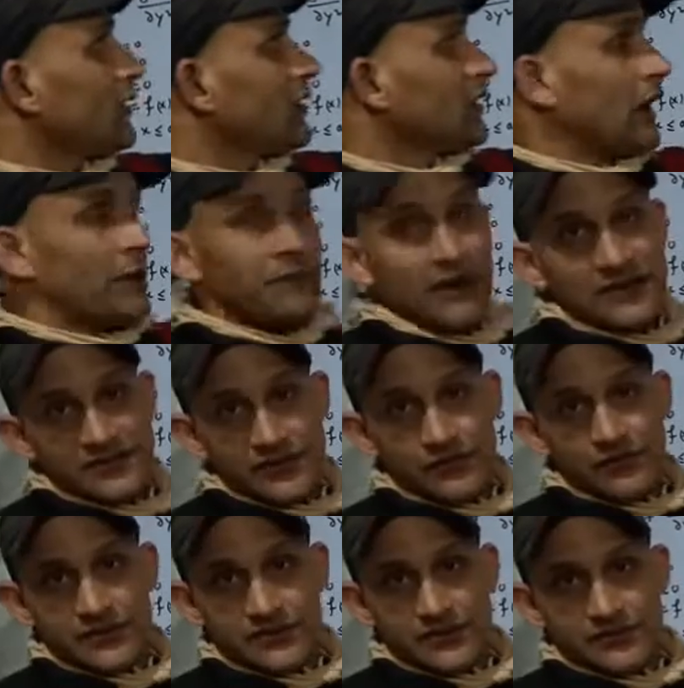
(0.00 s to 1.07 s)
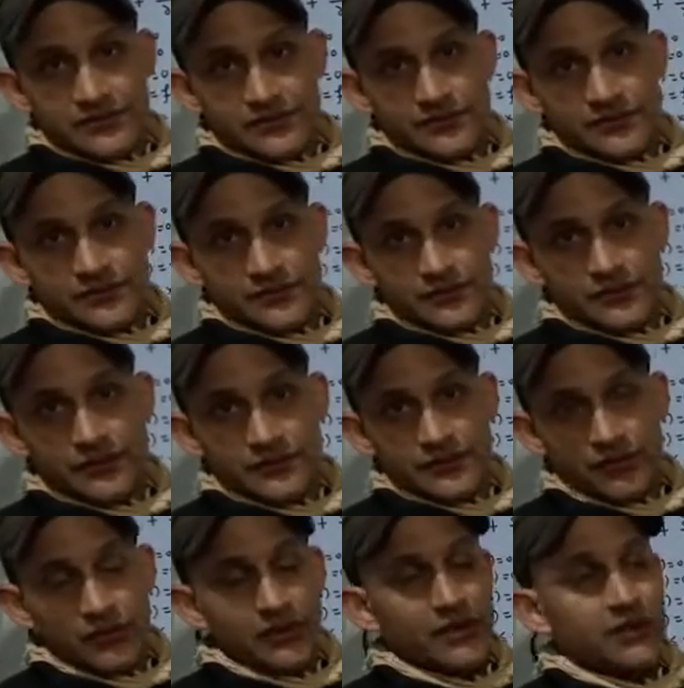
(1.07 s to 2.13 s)
Laplace equation.
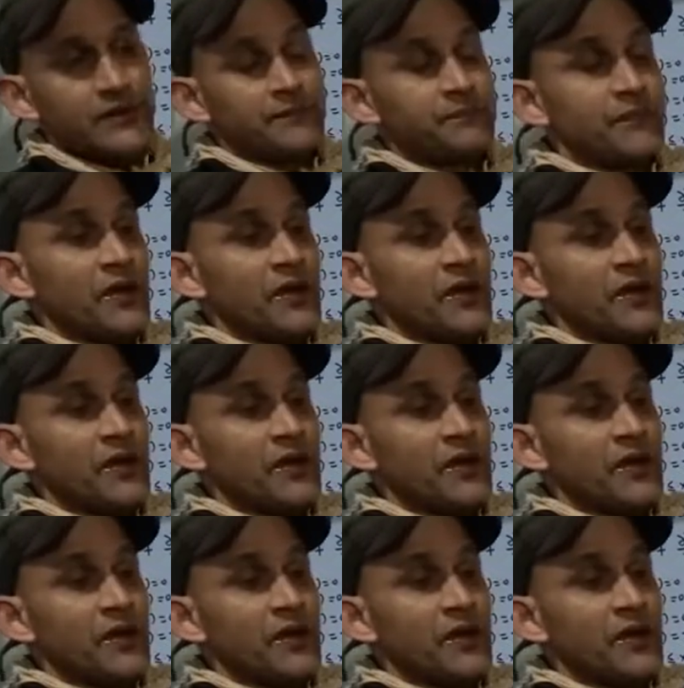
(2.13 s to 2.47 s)
Okay,